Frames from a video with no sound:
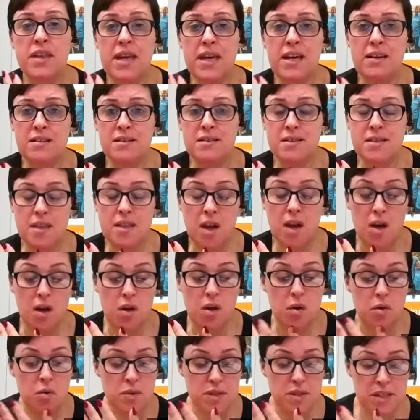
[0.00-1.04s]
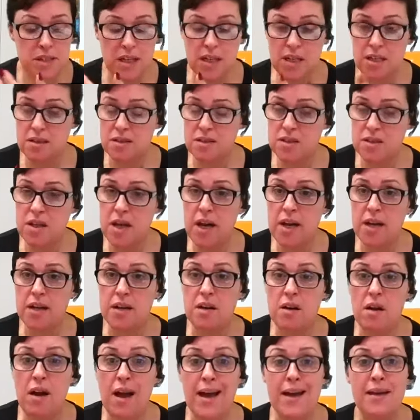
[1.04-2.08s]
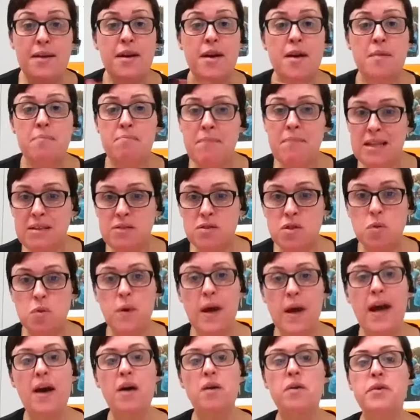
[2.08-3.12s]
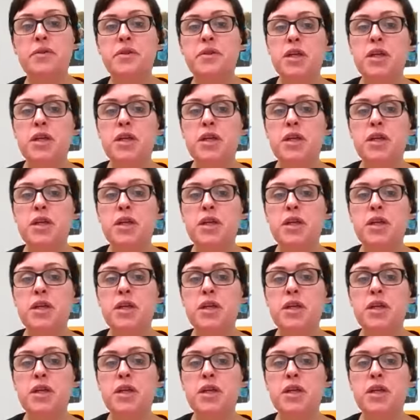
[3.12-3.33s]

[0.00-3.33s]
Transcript: things that are causing concern, like mental health,